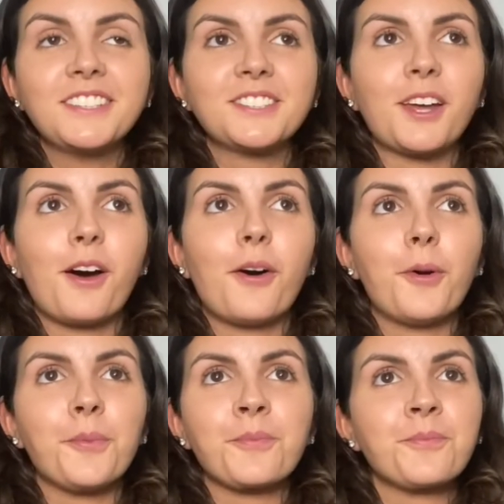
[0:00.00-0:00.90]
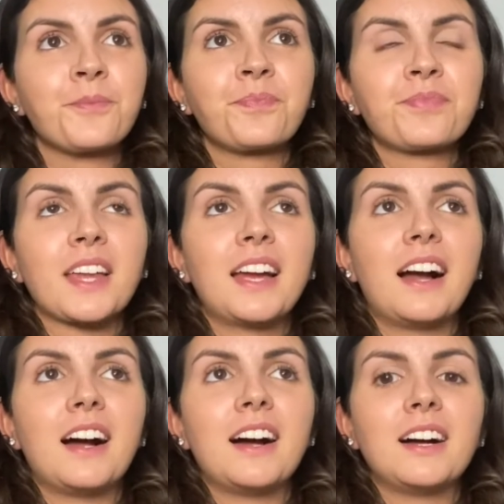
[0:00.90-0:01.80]
So
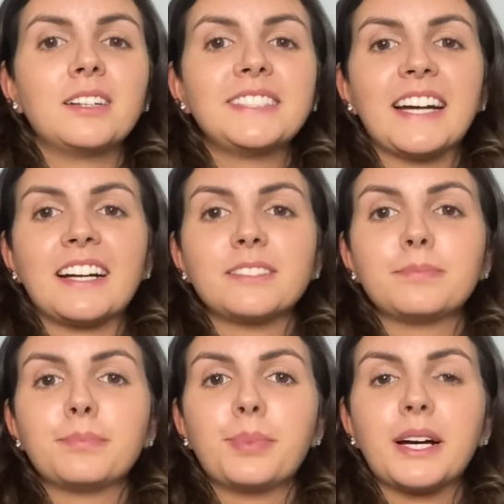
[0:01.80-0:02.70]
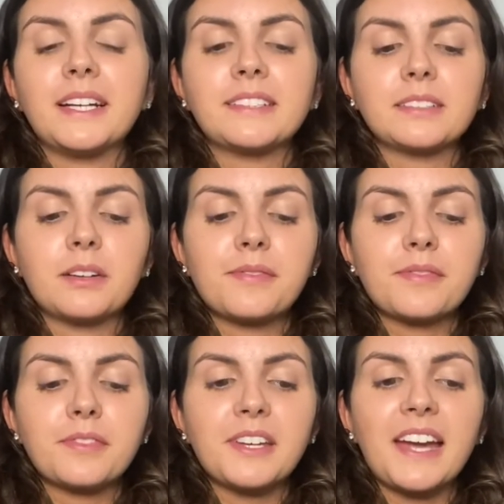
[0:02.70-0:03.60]
yeah, but
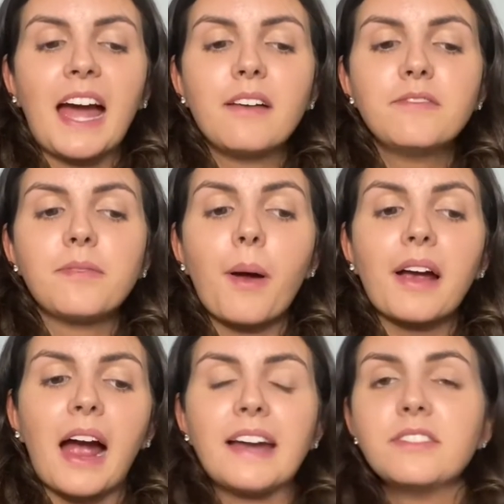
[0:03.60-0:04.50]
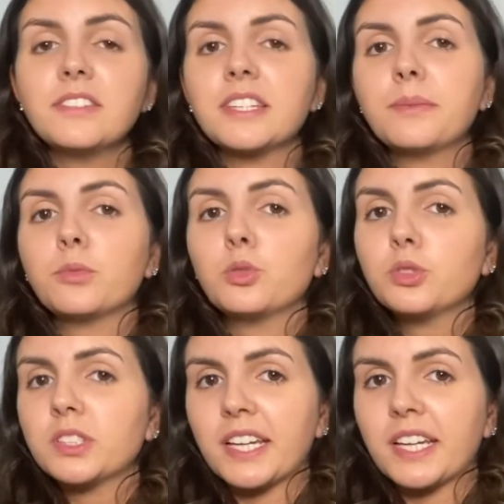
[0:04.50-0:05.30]
they have kind of the same rules.